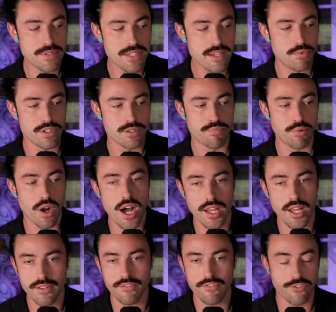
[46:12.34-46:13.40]
Epstein was
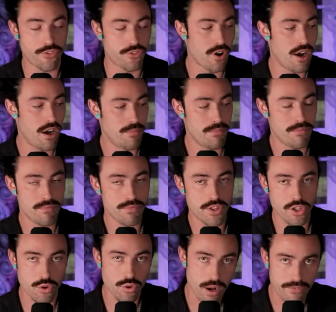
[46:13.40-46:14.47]
brought from
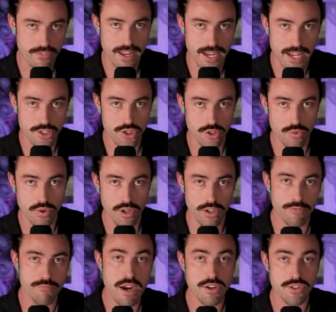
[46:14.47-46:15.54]
the corrupt financial
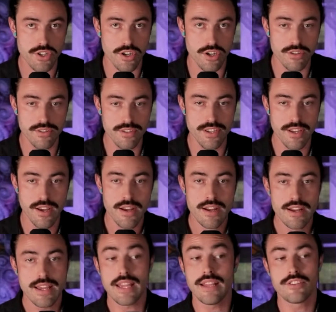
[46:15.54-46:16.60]
world of Bear Stearns
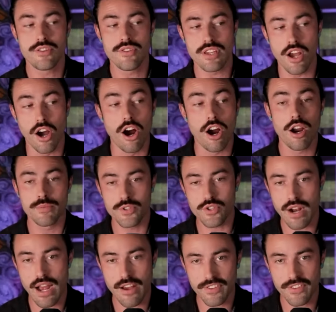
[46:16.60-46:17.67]
into the arms
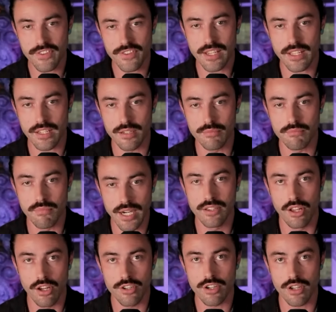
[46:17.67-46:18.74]
trafficking and money
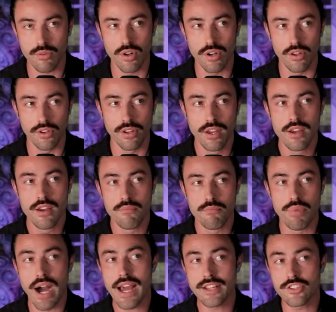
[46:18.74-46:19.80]
laundering world
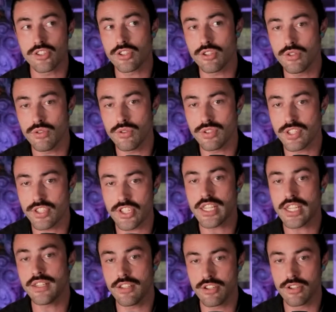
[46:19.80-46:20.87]
by two
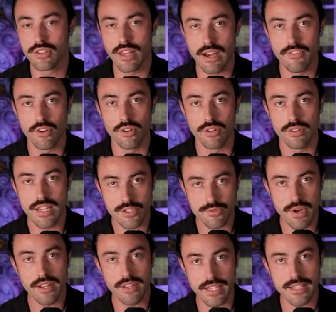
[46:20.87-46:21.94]
senior level
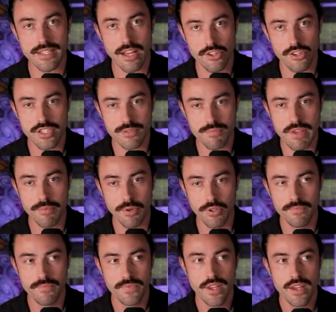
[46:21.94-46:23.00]
Israeli intelligence
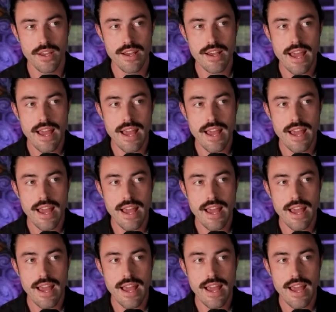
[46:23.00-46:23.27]
people.